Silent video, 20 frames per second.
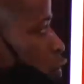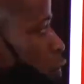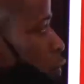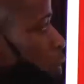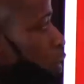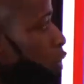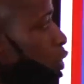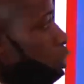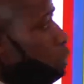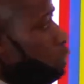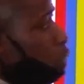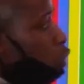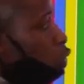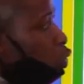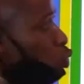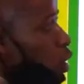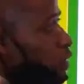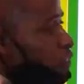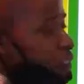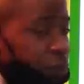So we only took those
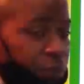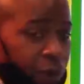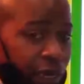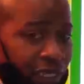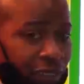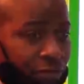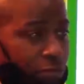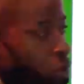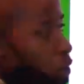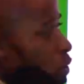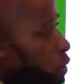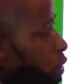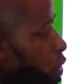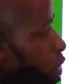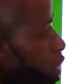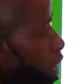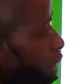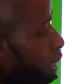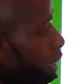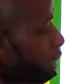who have spent more,
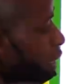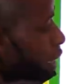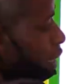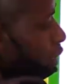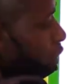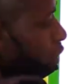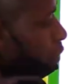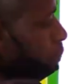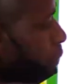and that is